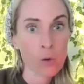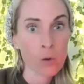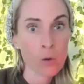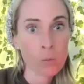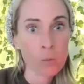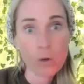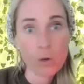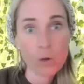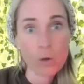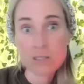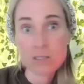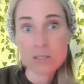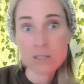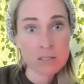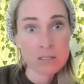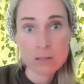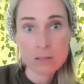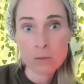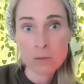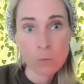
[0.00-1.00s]

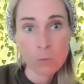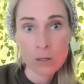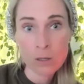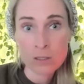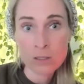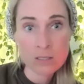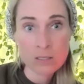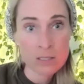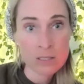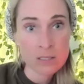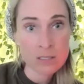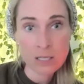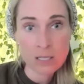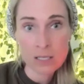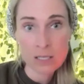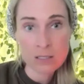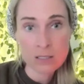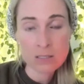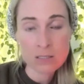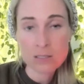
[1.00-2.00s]
what
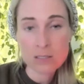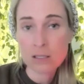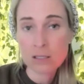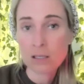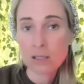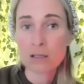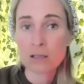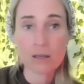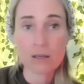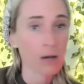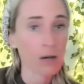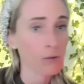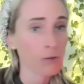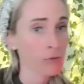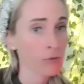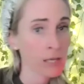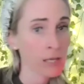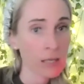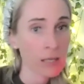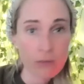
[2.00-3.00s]
does
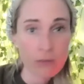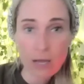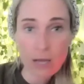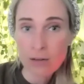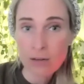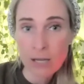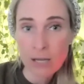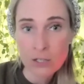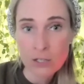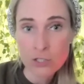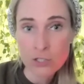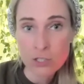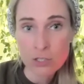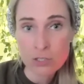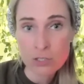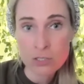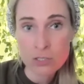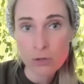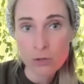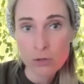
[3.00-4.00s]
Coffee Foundation
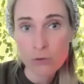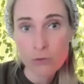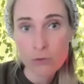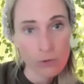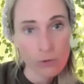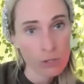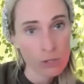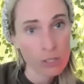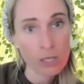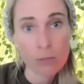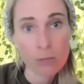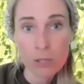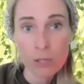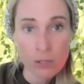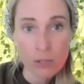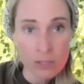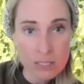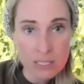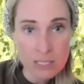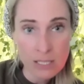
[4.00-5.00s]
do for the
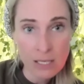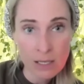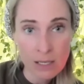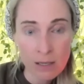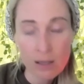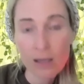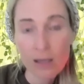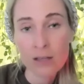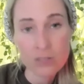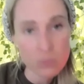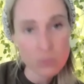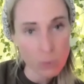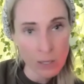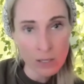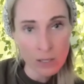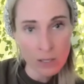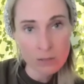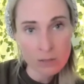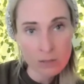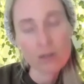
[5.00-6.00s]
community as
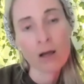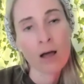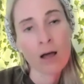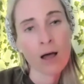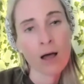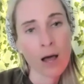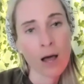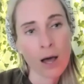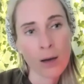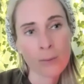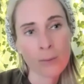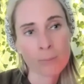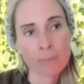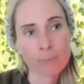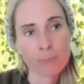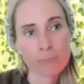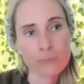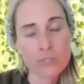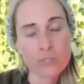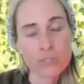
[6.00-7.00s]
well?
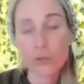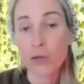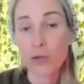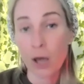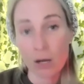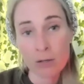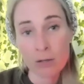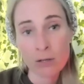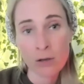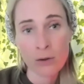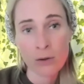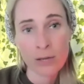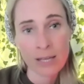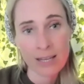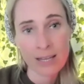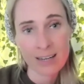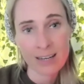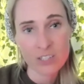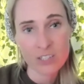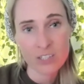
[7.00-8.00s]
So yeah, go ahead
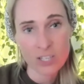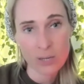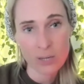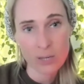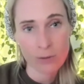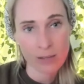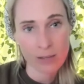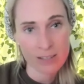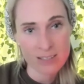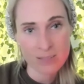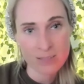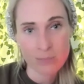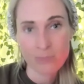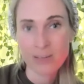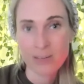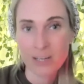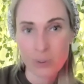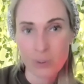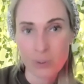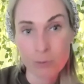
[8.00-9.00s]
and share with us a
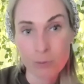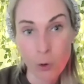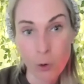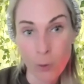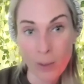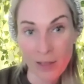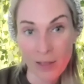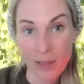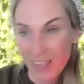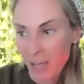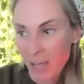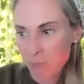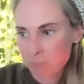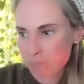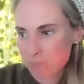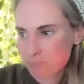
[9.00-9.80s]
little bit more about that.